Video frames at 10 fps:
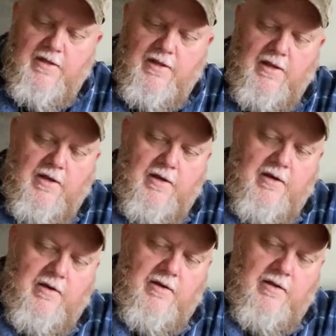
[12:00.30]

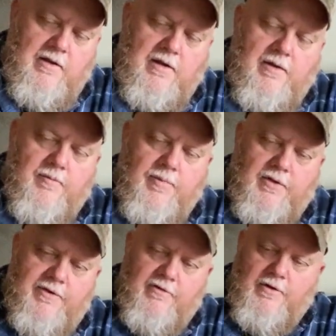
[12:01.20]
and
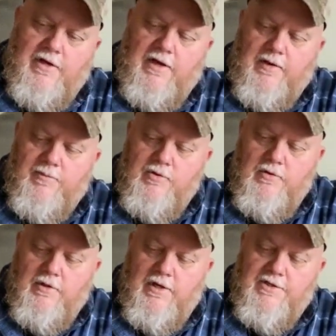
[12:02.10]
believe it or not, I'm
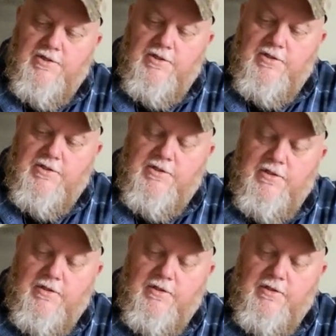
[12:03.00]
utilizing this